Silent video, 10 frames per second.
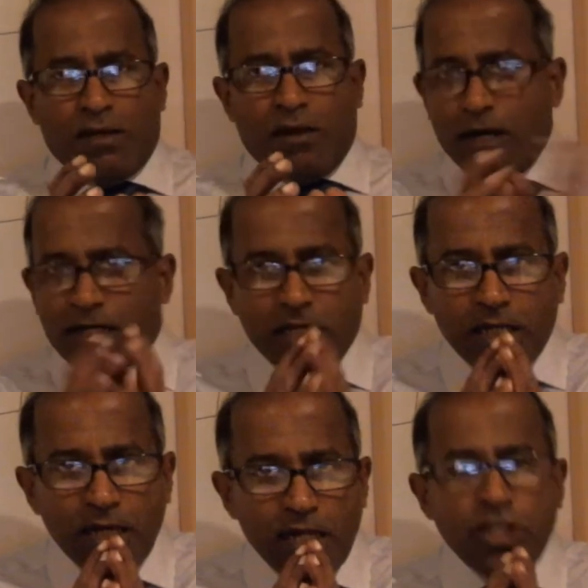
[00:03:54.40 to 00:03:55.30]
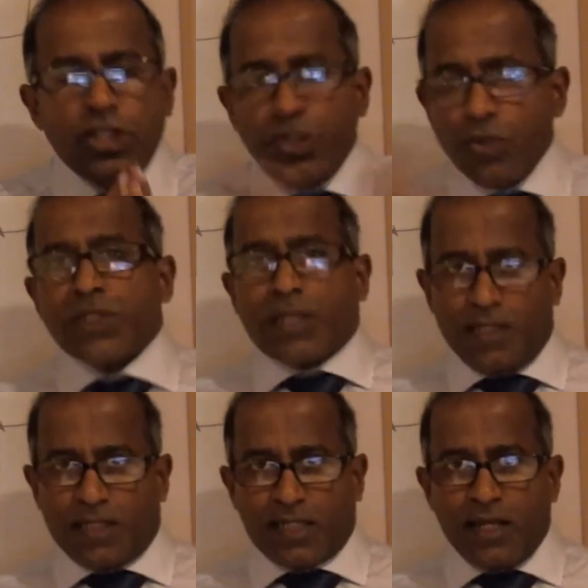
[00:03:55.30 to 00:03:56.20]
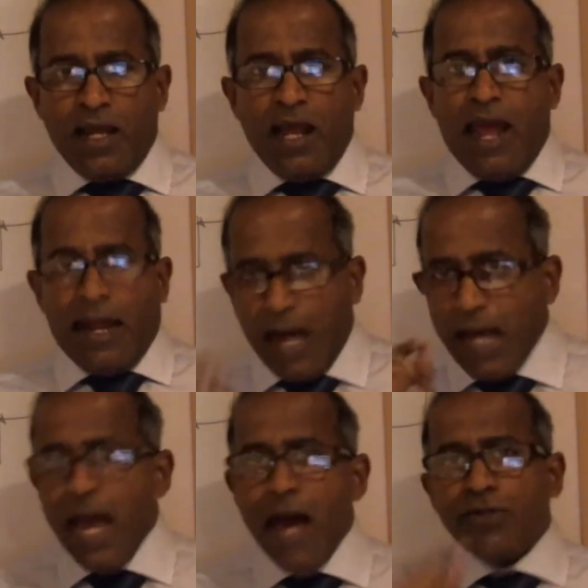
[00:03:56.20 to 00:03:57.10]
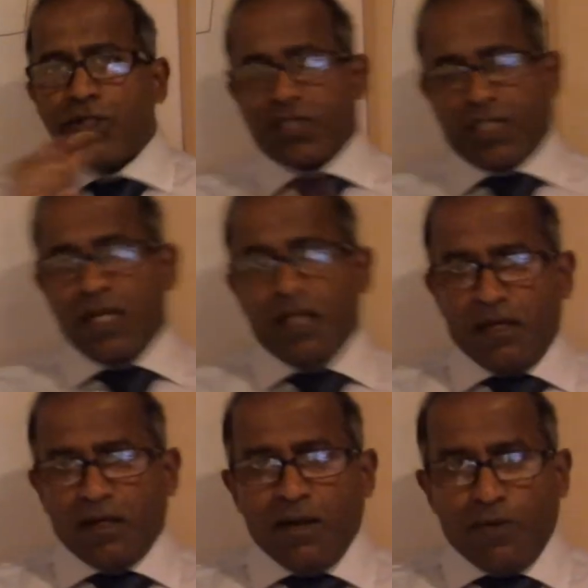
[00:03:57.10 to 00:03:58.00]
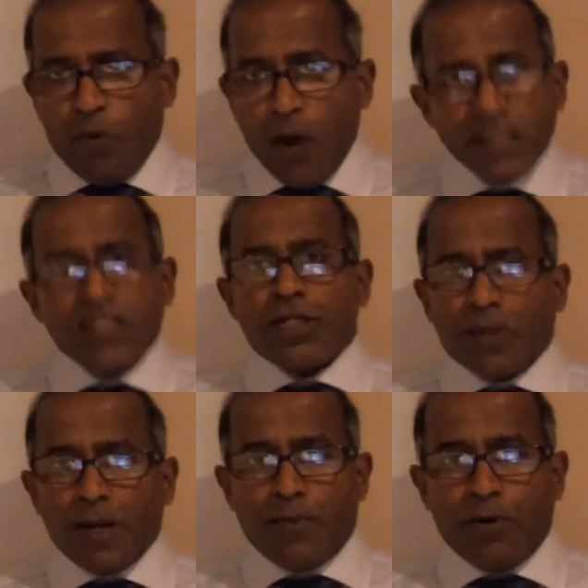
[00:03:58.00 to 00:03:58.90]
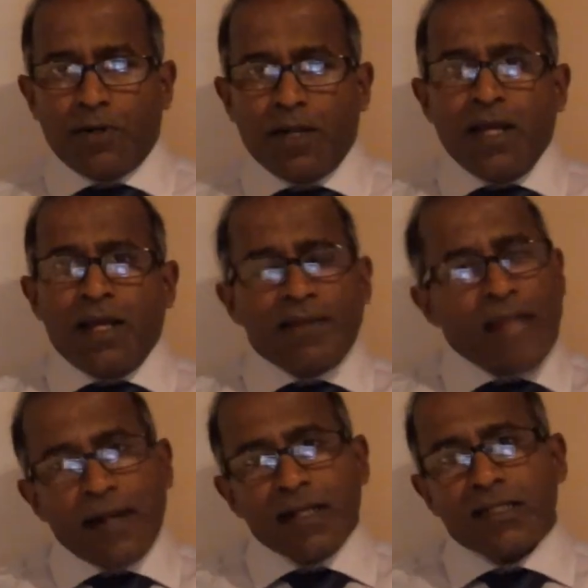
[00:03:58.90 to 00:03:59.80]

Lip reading: utterly useless. And I have seen one such report. That is